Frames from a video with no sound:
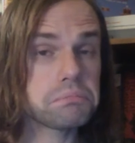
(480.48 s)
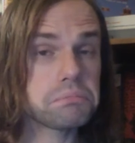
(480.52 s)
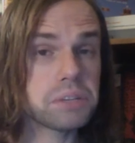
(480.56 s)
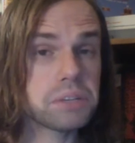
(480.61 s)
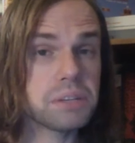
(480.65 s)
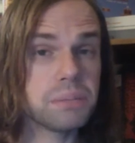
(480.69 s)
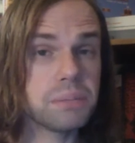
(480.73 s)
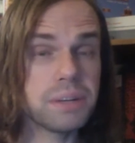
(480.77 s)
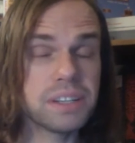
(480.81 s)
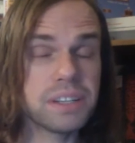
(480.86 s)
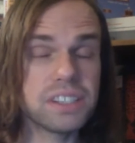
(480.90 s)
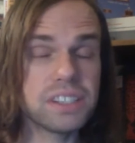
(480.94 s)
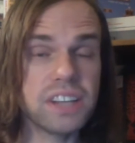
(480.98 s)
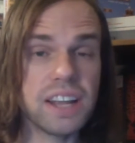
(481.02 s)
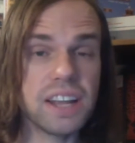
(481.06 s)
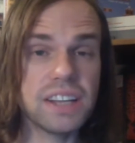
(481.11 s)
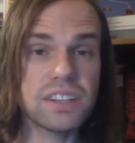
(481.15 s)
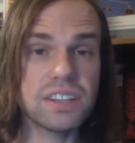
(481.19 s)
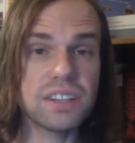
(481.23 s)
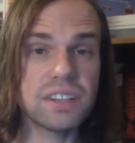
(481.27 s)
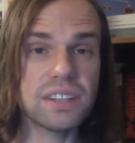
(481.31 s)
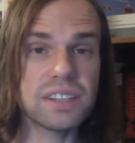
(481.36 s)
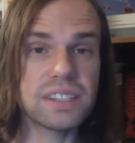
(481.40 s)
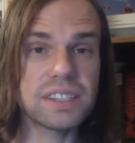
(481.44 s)
pretty big
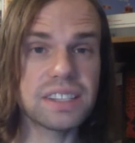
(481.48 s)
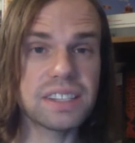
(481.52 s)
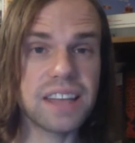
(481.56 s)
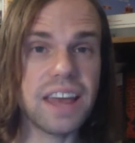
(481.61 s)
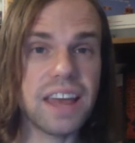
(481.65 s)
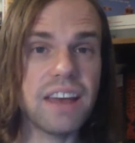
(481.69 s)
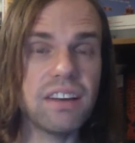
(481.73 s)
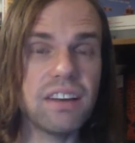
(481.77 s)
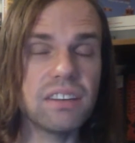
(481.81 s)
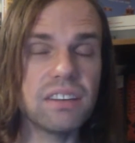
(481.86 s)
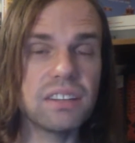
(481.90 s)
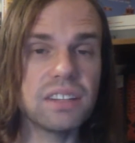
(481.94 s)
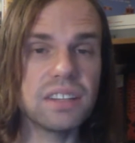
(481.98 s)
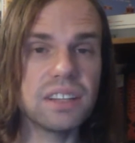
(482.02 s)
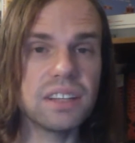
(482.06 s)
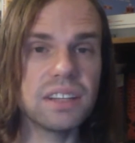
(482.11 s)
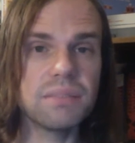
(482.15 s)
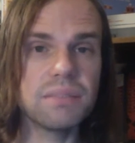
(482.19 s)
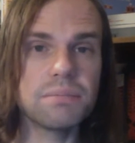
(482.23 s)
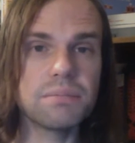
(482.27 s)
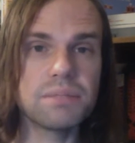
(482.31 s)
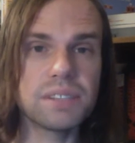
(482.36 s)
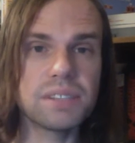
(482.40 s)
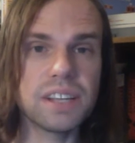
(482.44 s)
change on the scale
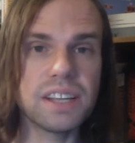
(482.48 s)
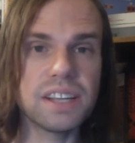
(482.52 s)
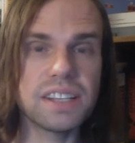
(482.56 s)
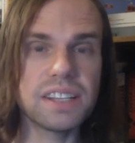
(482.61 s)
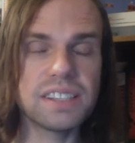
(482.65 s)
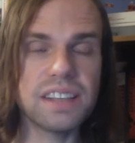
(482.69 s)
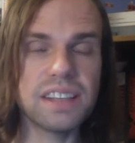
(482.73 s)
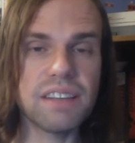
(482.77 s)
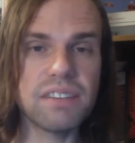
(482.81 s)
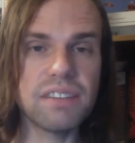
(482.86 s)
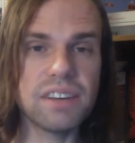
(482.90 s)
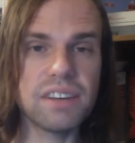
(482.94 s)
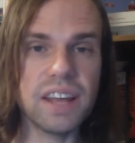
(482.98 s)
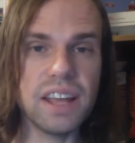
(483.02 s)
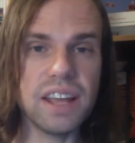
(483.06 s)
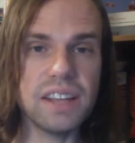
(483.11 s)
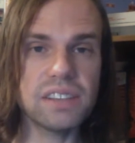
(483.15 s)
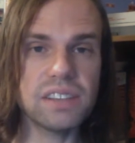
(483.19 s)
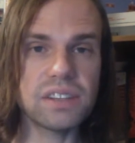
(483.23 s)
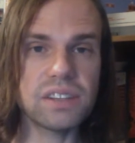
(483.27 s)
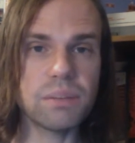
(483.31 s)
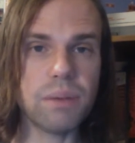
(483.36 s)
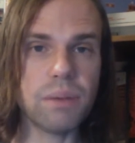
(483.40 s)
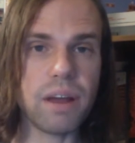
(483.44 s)
to see in 7
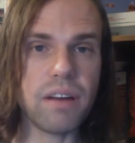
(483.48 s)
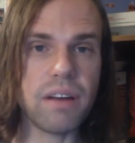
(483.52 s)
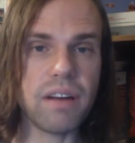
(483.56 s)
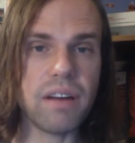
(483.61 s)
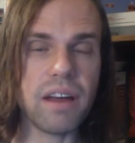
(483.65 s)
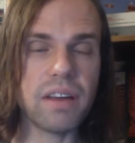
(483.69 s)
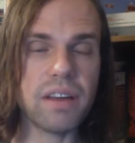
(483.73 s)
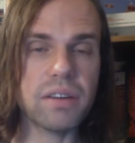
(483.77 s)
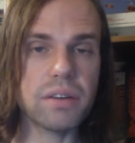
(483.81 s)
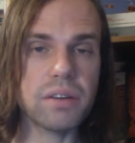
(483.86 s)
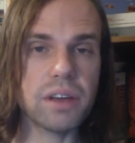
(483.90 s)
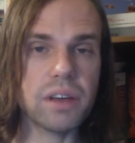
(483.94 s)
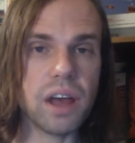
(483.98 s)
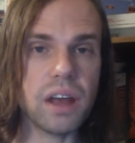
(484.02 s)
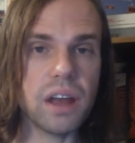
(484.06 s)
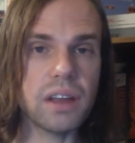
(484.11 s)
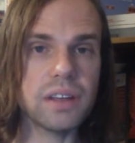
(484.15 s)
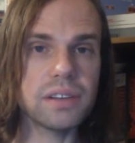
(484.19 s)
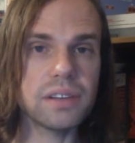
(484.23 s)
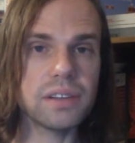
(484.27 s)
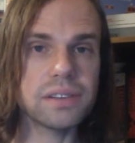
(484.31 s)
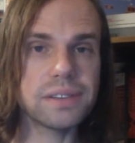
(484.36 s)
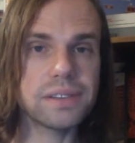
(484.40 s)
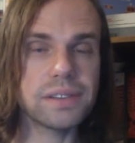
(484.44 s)
days, no matter how you cut
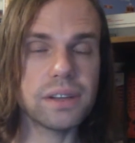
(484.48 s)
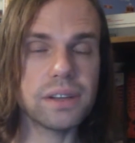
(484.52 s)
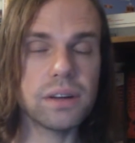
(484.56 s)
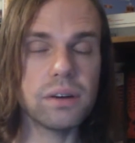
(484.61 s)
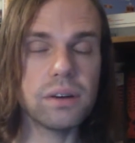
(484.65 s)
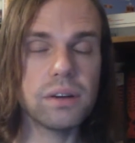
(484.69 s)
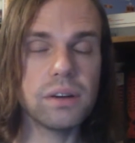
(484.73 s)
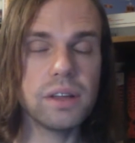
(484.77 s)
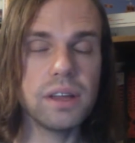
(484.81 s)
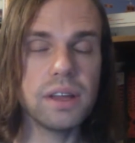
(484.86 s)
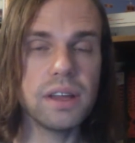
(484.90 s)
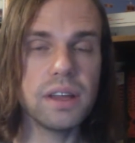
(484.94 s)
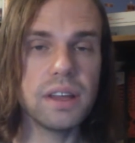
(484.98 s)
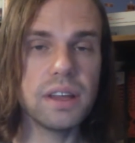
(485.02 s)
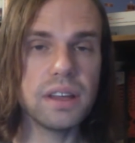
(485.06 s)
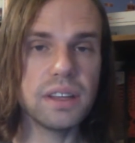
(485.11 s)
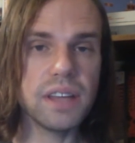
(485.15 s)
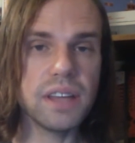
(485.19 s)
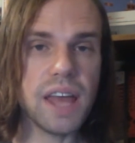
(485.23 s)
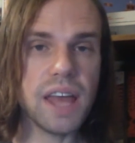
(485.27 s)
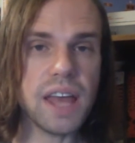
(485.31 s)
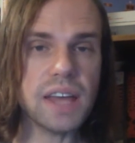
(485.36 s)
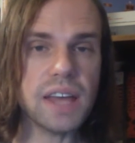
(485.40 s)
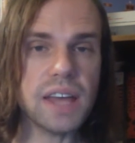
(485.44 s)
it. So
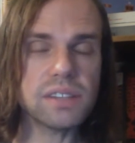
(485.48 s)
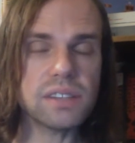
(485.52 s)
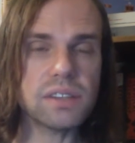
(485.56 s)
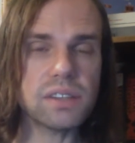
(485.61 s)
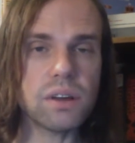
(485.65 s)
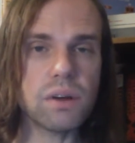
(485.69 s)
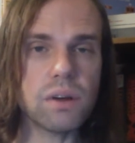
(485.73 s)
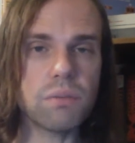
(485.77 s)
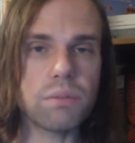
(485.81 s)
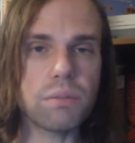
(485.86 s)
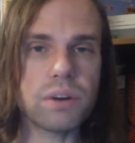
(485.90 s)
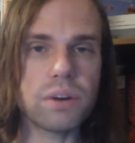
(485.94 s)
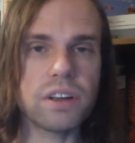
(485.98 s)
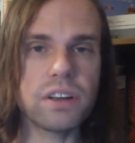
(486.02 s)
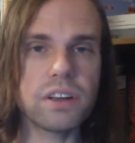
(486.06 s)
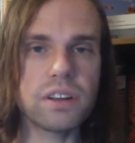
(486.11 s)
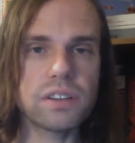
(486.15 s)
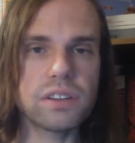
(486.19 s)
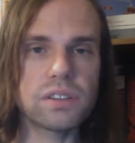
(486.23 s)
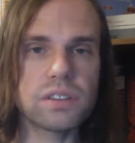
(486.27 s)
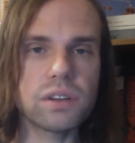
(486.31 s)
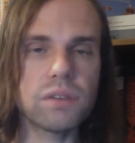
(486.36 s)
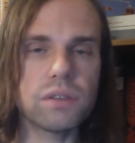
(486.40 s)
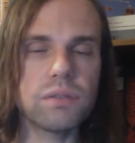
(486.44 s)
yeah, it's going pretty
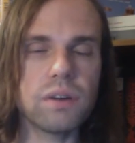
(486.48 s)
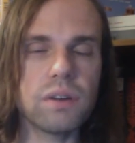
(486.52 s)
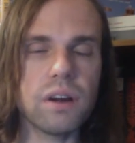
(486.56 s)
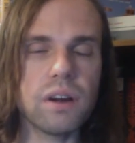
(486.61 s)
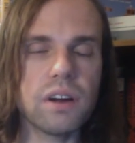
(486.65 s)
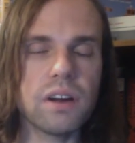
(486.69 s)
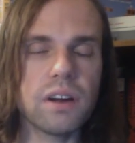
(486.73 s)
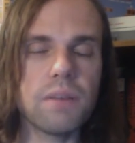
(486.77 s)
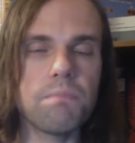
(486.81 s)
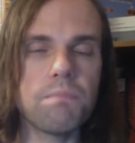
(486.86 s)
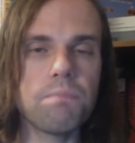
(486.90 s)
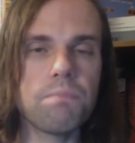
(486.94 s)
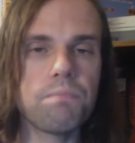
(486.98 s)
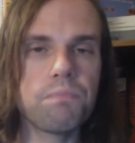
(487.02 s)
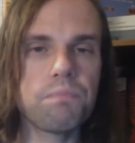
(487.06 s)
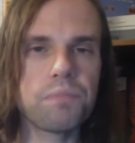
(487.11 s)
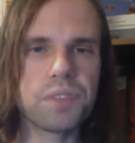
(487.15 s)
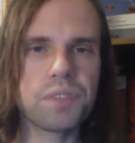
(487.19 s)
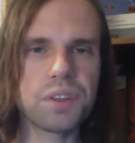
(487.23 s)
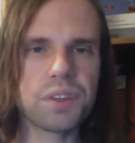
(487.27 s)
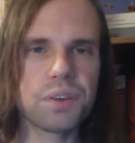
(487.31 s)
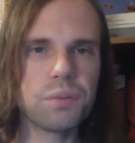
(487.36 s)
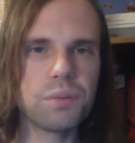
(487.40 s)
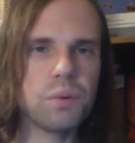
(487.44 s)
good so far.
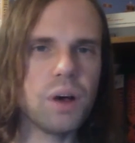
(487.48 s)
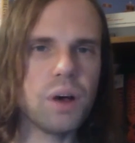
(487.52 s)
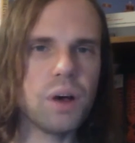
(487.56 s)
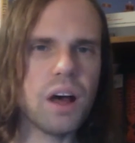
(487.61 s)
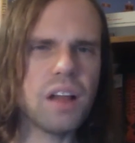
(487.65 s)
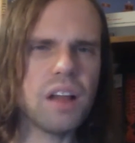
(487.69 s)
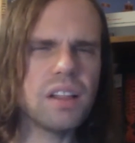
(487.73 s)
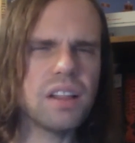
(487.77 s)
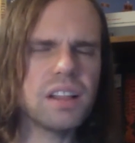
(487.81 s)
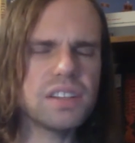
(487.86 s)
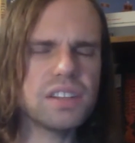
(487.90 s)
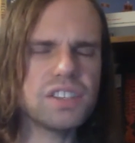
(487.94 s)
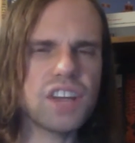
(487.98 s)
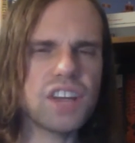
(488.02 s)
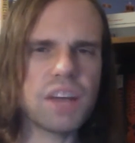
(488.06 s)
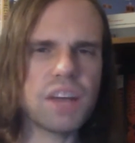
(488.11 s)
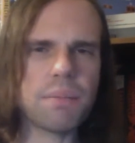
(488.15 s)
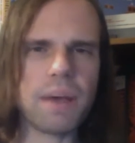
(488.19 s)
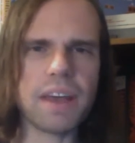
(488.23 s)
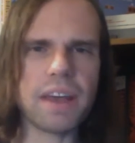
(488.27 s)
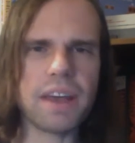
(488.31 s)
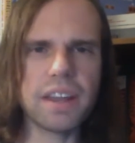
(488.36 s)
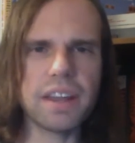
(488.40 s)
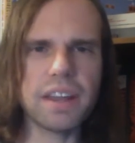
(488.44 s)
Well, I'll check
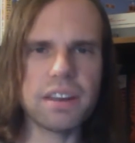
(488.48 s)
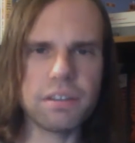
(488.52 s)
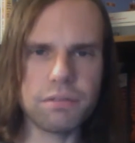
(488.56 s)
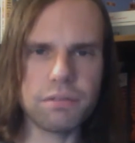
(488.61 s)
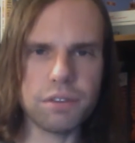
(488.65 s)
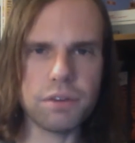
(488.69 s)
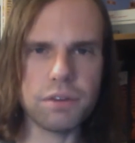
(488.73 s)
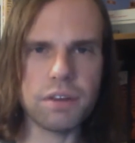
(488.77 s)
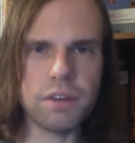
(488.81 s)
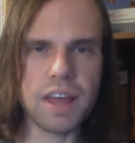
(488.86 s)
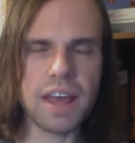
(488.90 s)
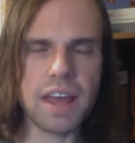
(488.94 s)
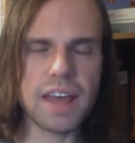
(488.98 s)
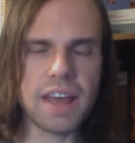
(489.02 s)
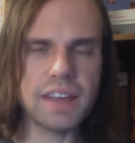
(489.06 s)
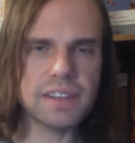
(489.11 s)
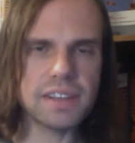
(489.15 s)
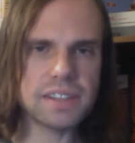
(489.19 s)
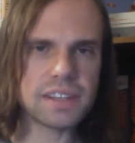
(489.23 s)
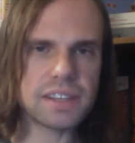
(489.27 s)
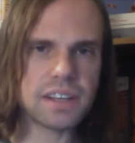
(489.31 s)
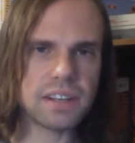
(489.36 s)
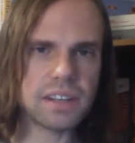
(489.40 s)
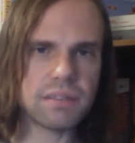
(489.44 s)
back in a few
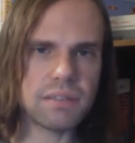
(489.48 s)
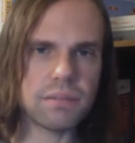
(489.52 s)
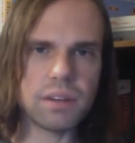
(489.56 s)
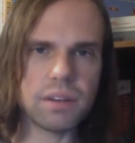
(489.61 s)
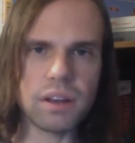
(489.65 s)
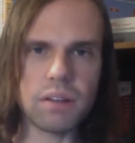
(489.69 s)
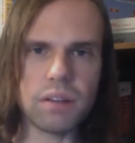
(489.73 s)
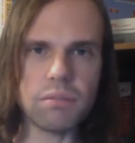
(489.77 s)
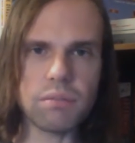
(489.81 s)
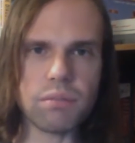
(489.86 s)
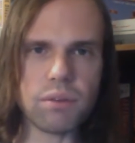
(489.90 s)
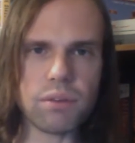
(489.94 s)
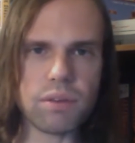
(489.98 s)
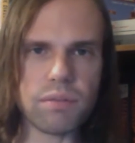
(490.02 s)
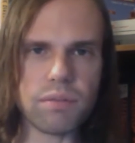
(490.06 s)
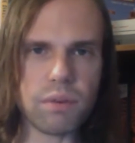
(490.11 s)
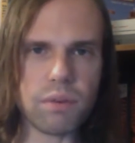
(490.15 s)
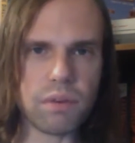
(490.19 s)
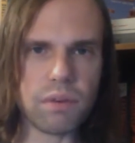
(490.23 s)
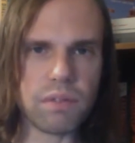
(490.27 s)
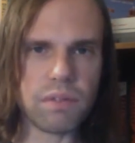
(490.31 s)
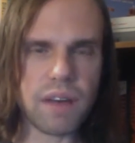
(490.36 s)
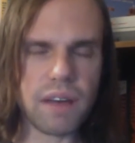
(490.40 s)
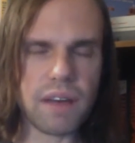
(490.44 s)
days, 3,
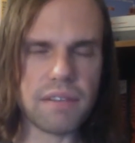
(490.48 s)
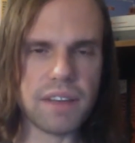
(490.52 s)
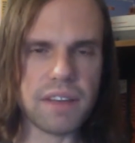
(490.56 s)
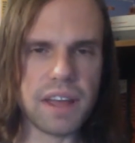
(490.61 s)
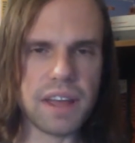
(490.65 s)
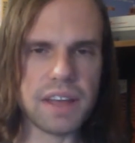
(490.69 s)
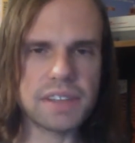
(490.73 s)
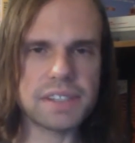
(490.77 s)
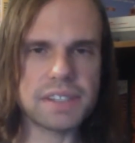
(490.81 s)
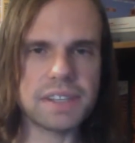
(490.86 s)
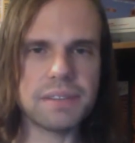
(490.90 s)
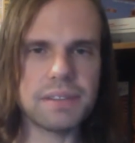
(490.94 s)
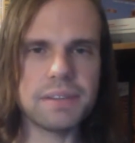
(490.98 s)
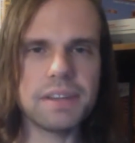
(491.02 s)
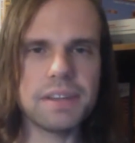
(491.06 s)
4, 5 days.